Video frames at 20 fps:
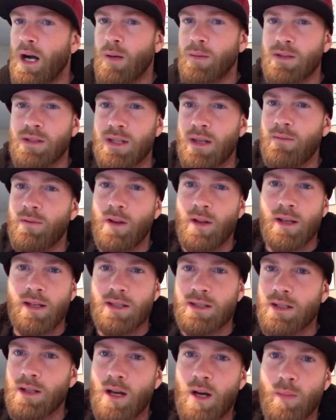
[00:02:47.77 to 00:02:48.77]
because they feel like
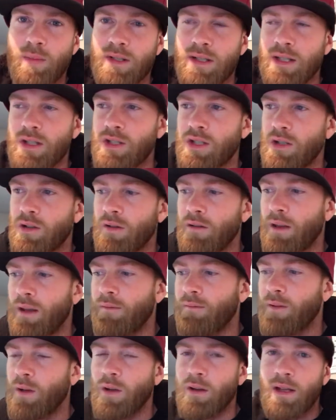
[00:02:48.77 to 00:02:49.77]
it's competition, or they
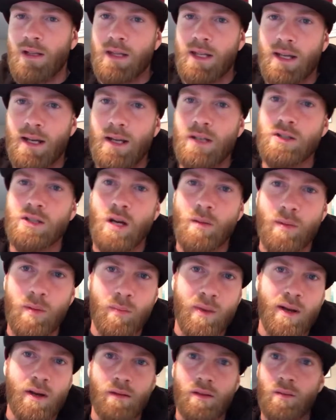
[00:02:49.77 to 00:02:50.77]
feel like they got to try and be
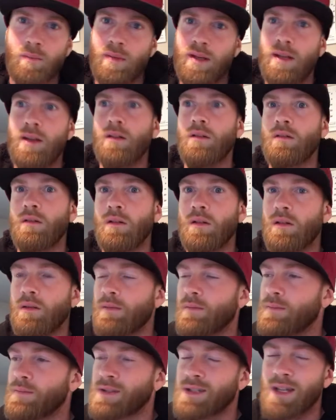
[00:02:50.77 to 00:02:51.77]
better than me
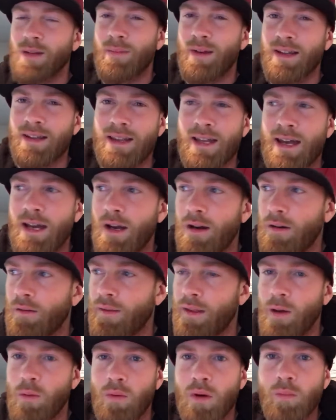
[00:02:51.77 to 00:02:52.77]
or something like that, or
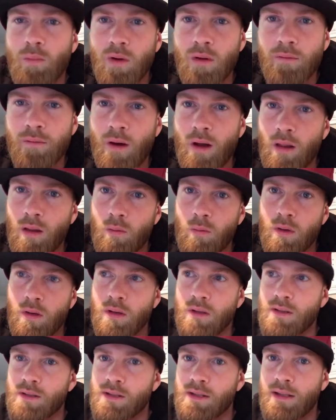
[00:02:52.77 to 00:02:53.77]
they want more
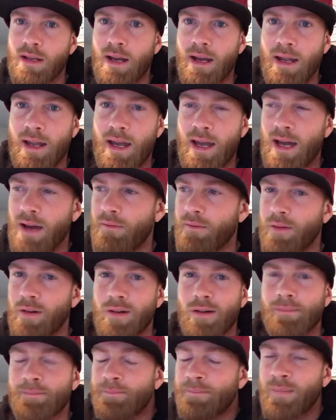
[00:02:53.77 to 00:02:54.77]
followers than I have,
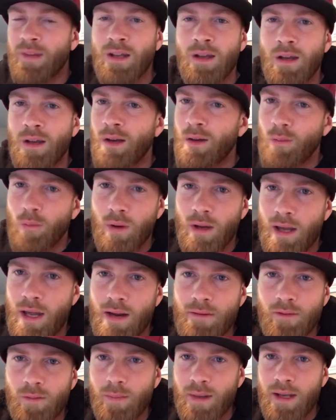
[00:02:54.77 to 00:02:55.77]
or
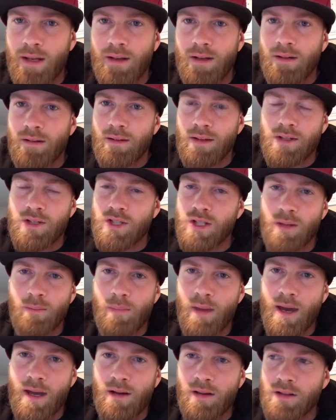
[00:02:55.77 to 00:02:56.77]
whatever, man. None of that
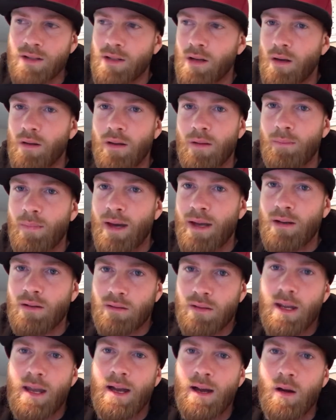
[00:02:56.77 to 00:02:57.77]
shit matters. All that
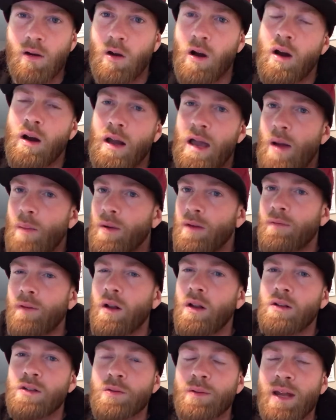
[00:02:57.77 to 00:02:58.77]
matters, or how many
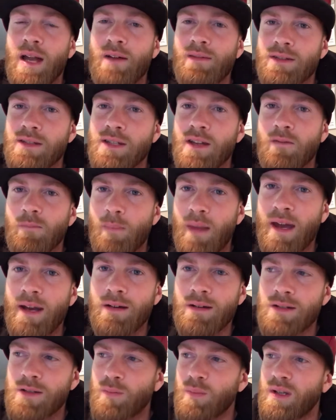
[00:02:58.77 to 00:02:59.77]
followers we have and stuff
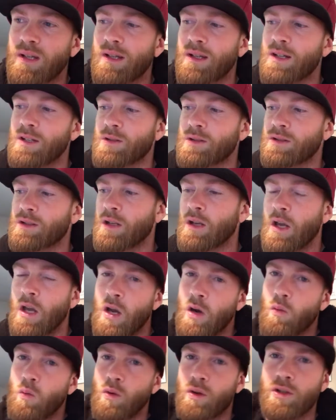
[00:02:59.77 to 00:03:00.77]
matters, because
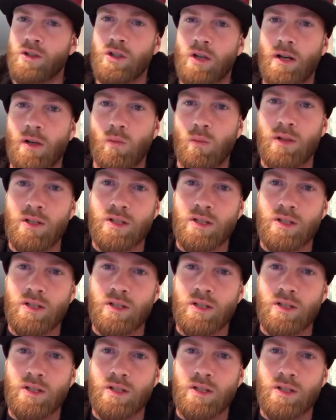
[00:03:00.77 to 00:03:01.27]
we're just trying to